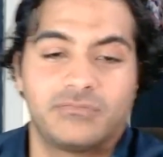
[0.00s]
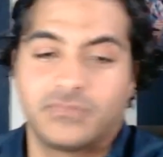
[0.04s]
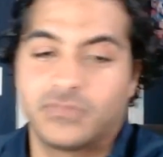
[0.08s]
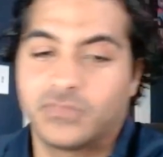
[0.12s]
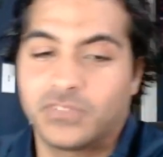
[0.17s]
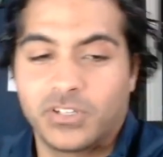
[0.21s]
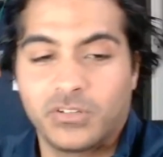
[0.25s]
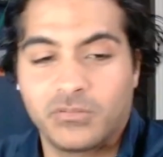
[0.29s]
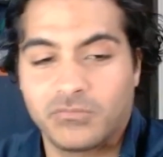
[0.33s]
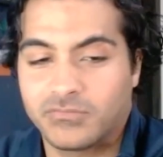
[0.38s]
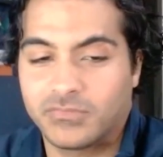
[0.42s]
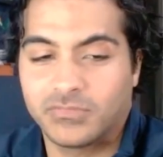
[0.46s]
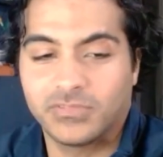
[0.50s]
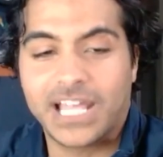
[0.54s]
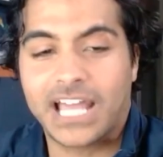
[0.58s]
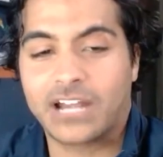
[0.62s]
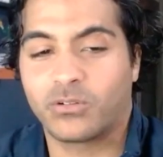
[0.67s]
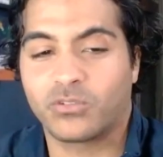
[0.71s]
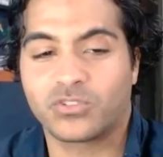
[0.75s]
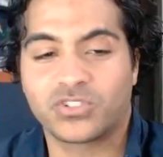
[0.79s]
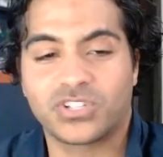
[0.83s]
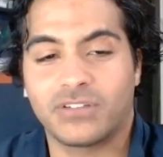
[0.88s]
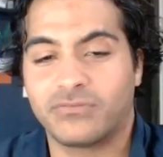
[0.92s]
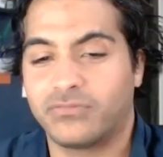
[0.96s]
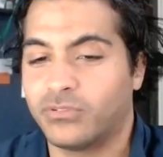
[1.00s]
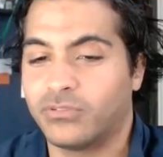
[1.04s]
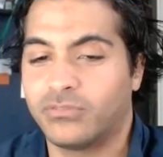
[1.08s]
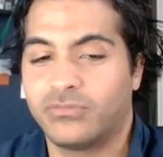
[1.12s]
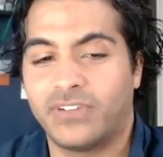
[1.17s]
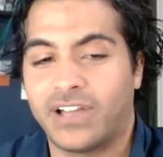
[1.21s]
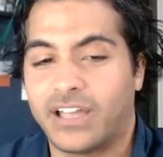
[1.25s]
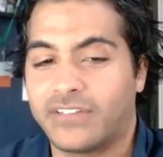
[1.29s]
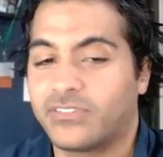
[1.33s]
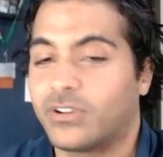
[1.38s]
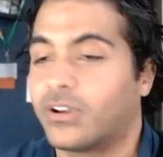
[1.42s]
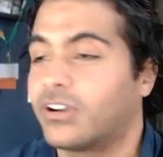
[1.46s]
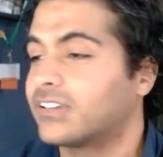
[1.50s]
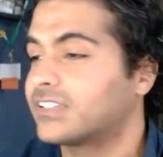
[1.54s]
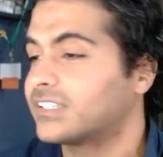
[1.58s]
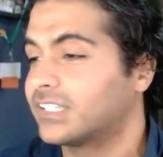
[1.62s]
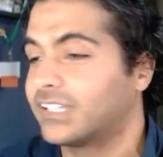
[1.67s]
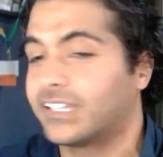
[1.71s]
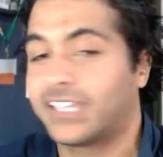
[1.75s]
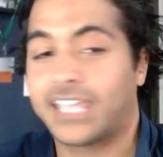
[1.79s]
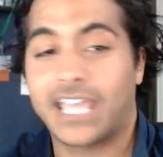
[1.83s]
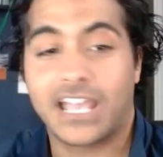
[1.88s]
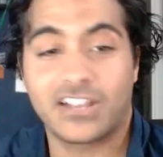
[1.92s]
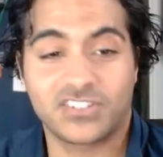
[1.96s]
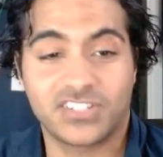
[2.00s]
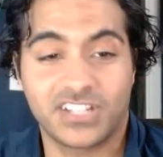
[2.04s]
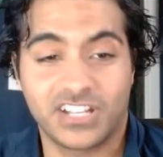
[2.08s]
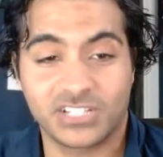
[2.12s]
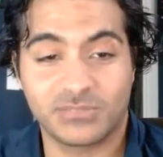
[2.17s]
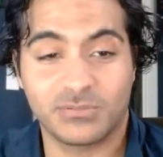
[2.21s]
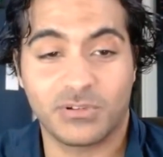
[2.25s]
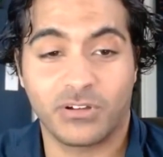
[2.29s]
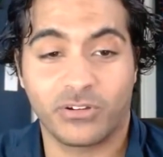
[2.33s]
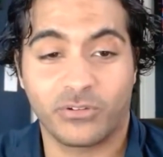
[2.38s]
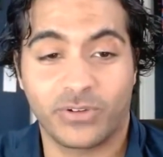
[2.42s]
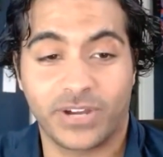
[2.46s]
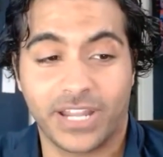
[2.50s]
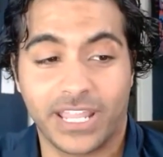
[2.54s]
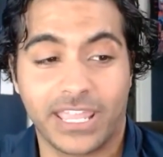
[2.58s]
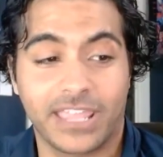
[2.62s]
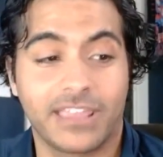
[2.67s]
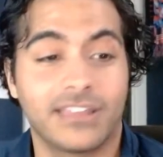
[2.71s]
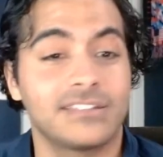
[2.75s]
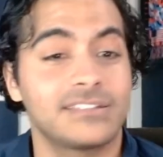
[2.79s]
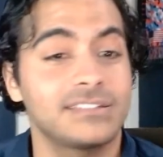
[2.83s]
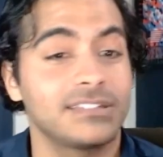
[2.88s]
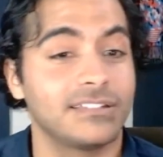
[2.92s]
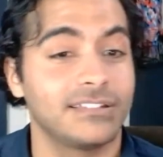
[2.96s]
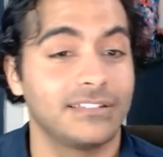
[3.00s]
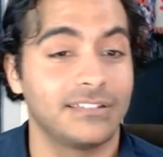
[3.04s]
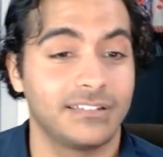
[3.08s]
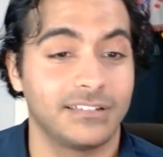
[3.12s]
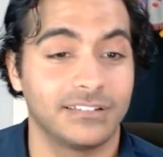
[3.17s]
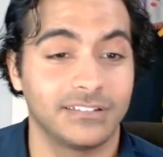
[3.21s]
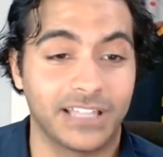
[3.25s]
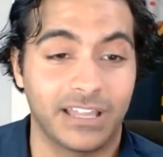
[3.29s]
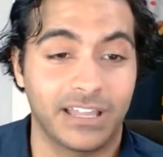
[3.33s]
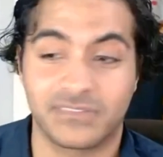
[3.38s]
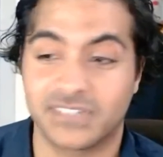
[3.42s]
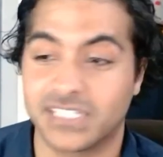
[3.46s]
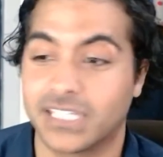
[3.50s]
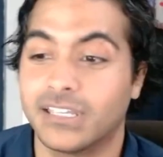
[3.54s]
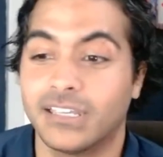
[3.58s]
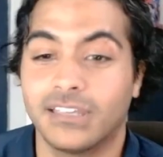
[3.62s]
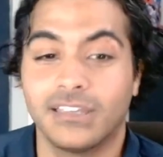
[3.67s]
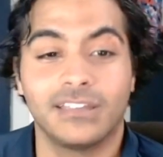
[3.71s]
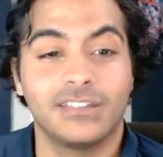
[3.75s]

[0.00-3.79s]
you lateral shuffle 5 yards, catch tennis ball, your right hand, left.